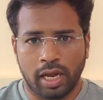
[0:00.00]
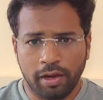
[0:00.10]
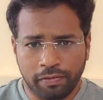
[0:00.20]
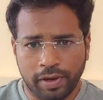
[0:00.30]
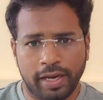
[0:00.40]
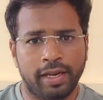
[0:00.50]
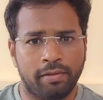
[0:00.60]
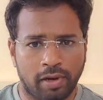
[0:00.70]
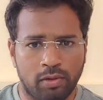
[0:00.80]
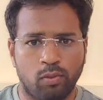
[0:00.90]
If
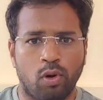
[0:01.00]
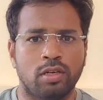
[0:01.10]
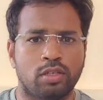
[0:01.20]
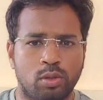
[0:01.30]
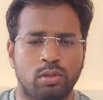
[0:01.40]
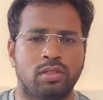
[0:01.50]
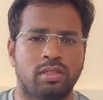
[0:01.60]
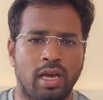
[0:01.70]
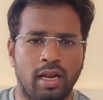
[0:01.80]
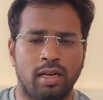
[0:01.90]
anyone wants to
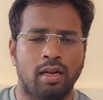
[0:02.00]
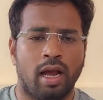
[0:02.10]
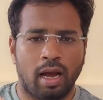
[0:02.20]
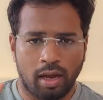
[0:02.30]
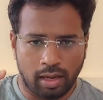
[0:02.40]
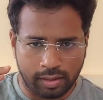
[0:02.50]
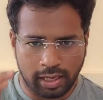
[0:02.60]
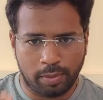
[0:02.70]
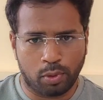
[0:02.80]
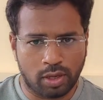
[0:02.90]
sell
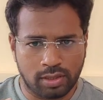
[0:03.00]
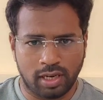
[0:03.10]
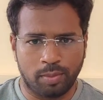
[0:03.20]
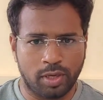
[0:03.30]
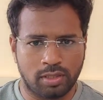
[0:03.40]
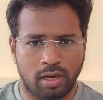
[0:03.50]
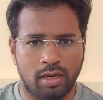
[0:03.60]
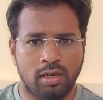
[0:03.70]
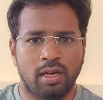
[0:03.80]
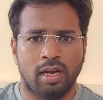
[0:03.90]
their products on
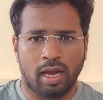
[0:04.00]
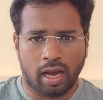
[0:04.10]
Amazon,